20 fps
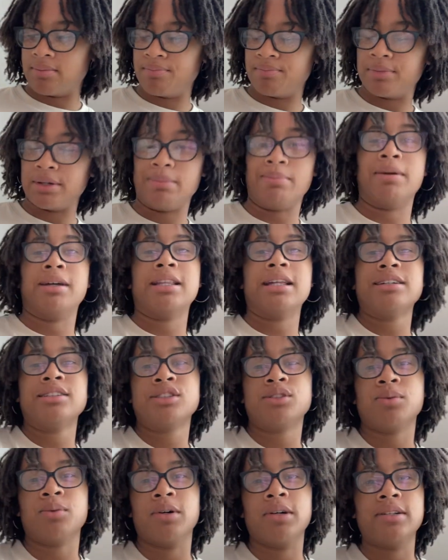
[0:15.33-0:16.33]
In my
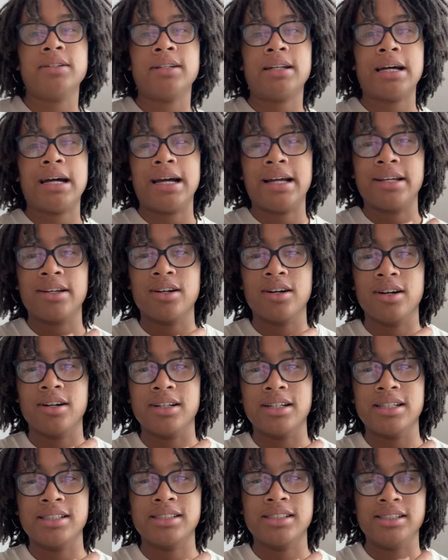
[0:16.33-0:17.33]
last one, I got
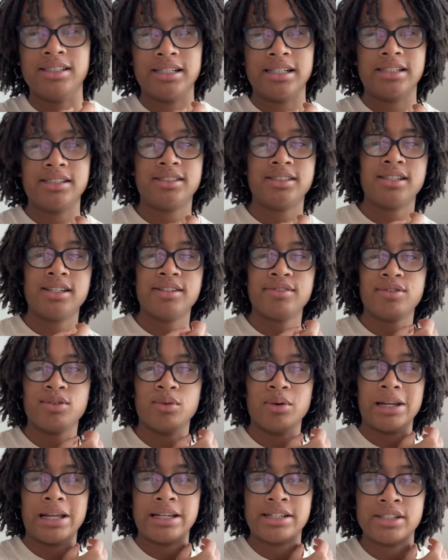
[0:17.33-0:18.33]
a suggestion for
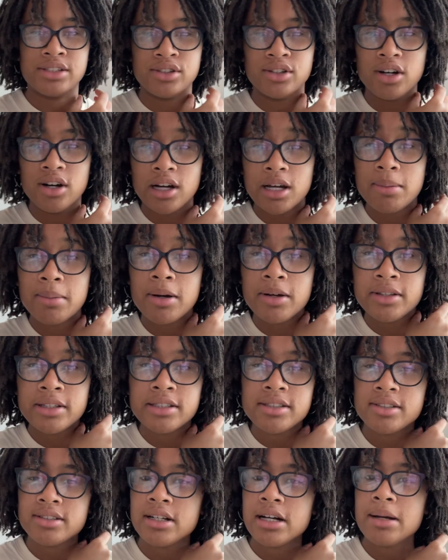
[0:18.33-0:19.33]
what I should talk about
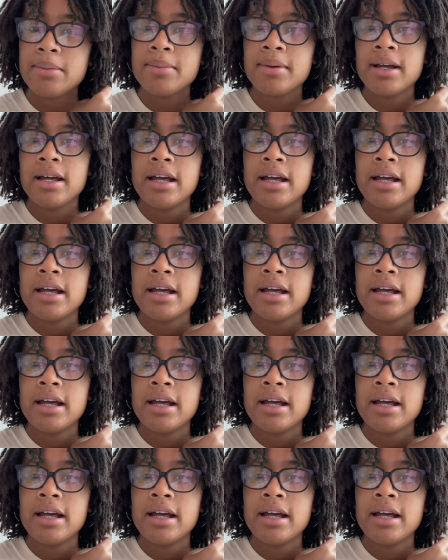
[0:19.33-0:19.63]
this time,